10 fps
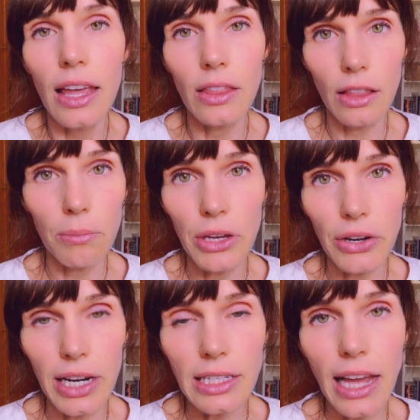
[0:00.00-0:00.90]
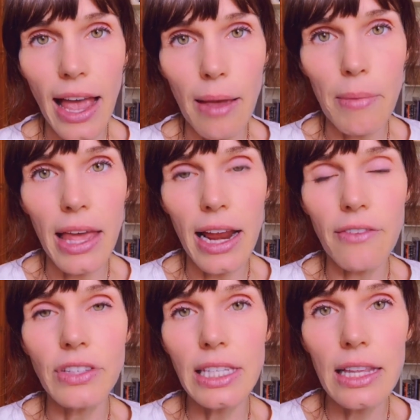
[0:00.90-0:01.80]
in the Lemurian time. And
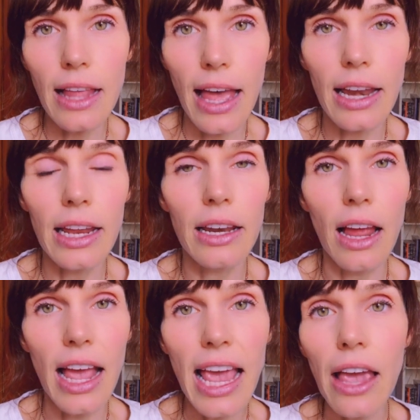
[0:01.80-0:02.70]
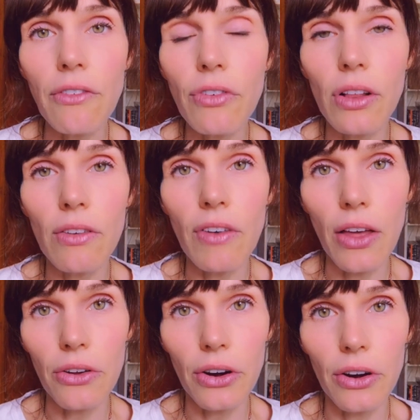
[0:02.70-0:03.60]
I've seen that in a handful of
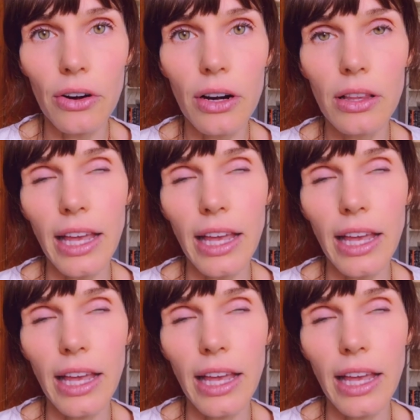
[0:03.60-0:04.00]
other,